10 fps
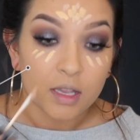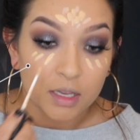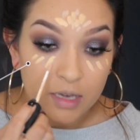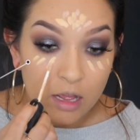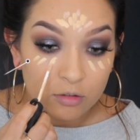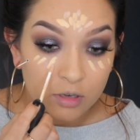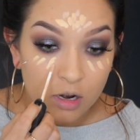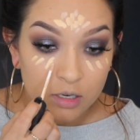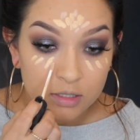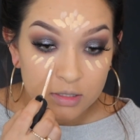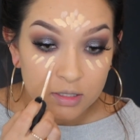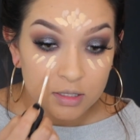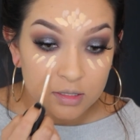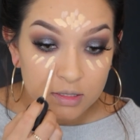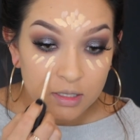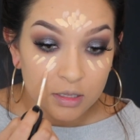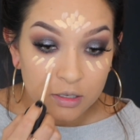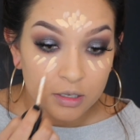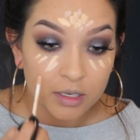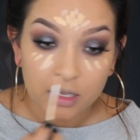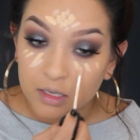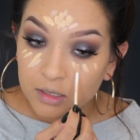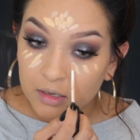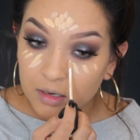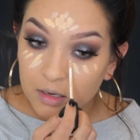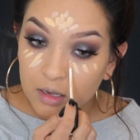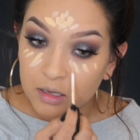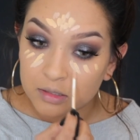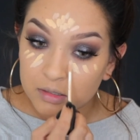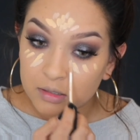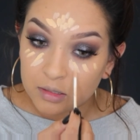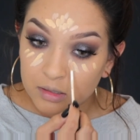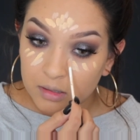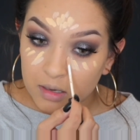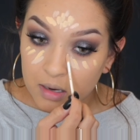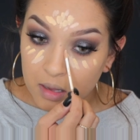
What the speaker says: And now Nars Concealer in Custard.